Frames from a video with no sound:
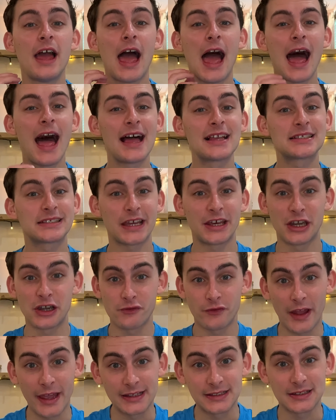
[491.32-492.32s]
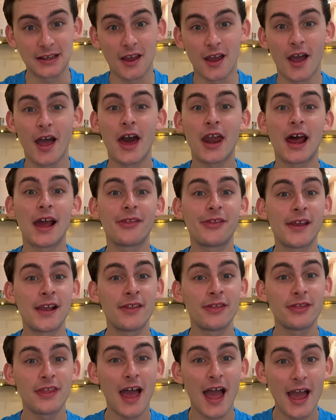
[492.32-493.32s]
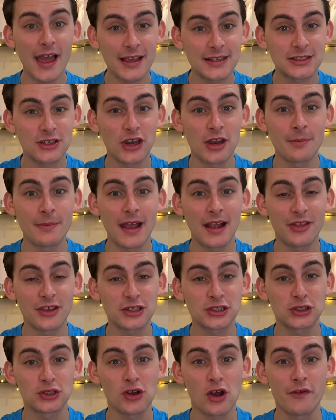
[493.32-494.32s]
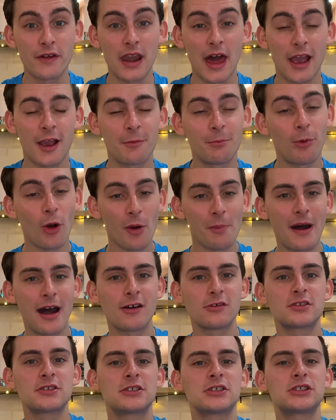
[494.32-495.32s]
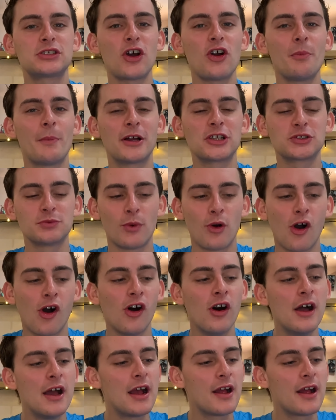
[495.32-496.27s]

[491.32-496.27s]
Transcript: has a narrator, and I think that is going to make the story like pop out so much more